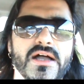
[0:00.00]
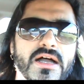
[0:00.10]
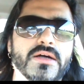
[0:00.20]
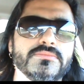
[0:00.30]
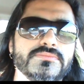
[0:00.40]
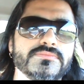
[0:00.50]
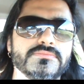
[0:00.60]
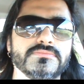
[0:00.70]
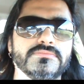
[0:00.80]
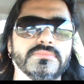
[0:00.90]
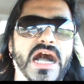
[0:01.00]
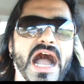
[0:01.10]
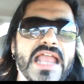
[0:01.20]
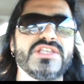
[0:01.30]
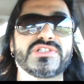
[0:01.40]

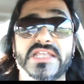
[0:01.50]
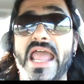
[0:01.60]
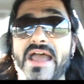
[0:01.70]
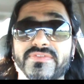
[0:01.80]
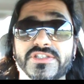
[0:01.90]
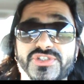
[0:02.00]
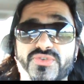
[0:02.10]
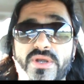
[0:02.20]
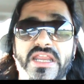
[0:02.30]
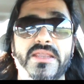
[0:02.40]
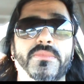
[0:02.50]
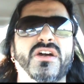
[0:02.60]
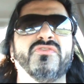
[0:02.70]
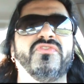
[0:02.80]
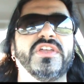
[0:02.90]
I used to have this
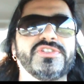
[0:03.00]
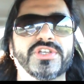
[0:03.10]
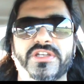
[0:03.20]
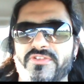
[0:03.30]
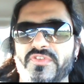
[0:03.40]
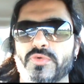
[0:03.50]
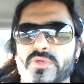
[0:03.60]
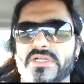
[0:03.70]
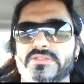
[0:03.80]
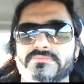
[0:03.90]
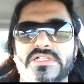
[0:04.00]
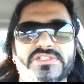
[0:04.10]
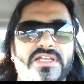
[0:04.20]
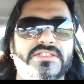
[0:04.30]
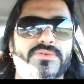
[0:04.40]
dream, a vision, if you will,
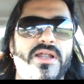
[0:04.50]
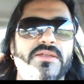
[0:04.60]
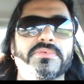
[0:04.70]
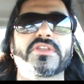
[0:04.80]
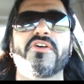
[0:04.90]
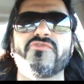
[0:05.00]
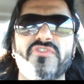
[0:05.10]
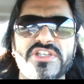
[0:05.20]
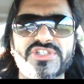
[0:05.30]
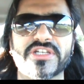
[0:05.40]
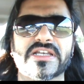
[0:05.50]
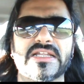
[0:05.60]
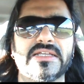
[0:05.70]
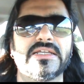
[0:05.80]
much like the Rockman, a vision